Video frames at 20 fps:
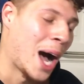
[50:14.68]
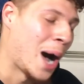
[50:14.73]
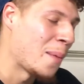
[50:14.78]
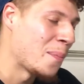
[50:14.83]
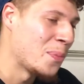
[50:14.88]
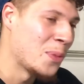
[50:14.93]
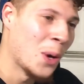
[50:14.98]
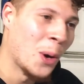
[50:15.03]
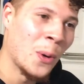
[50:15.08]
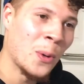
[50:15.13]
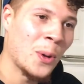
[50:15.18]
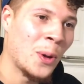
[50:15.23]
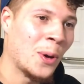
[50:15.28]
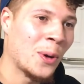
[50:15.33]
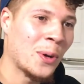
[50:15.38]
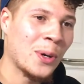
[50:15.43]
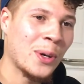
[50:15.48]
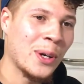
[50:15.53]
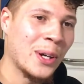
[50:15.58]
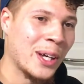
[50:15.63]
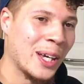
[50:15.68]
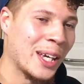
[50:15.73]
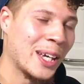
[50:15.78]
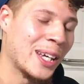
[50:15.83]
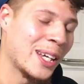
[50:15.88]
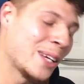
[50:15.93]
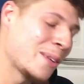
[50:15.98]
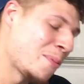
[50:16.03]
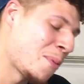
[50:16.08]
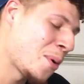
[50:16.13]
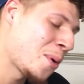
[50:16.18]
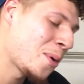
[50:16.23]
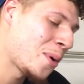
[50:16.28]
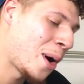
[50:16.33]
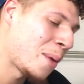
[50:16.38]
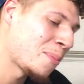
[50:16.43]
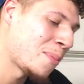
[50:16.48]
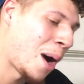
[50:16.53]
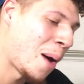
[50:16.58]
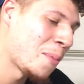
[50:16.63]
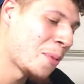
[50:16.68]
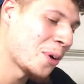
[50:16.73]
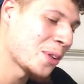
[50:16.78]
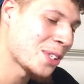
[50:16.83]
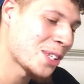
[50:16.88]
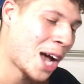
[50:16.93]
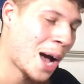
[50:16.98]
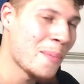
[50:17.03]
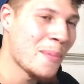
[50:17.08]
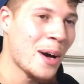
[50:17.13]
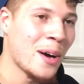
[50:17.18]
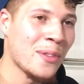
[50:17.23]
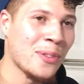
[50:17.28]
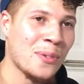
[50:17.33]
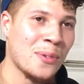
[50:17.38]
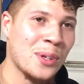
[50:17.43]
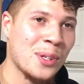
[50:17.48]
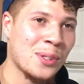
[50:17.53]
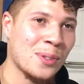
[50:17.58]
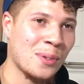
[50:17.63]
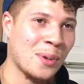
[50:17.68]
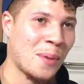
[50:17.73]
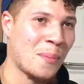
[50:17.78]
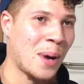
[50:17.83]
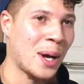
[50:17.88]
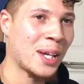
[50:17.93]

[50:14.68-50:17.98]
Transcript: I'm no longer, bro. I'm on timeout through Instagram. I